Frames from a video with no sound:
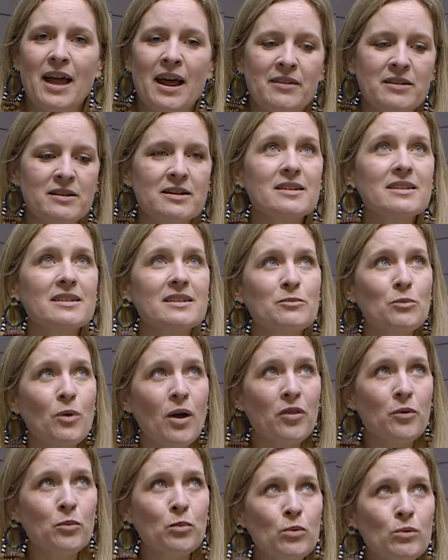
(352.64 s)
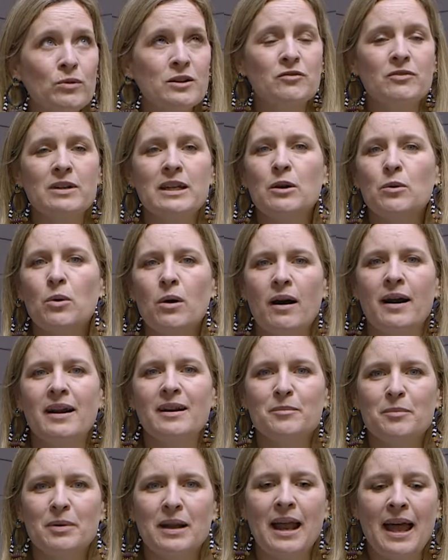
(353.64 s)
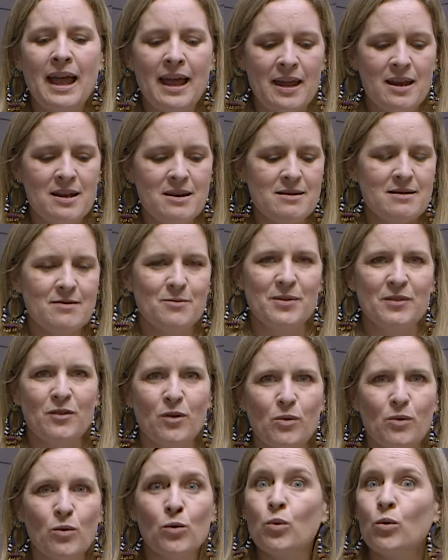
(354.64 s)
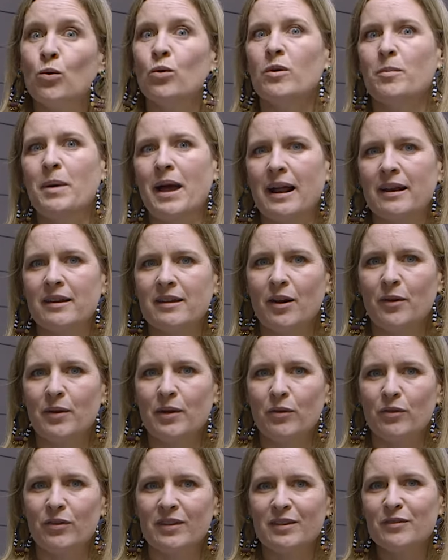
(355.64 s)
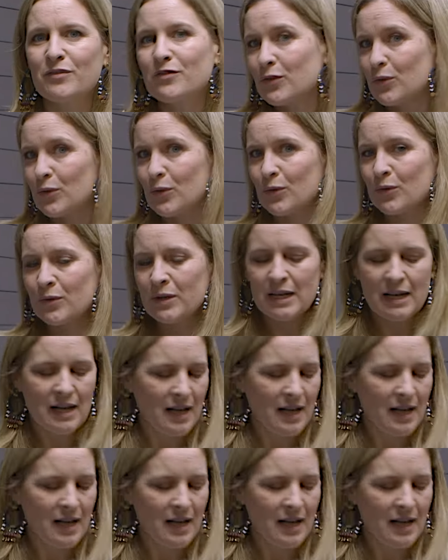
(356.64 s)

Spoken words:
and while the walls are really quiet and plain, we've got all the pattern going on in the floor.